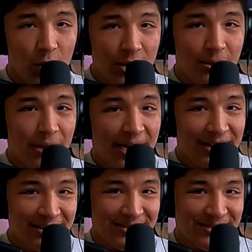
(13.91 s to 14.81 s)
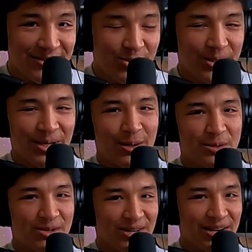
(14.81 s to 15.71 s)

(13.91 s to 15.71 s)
welcome back to another episode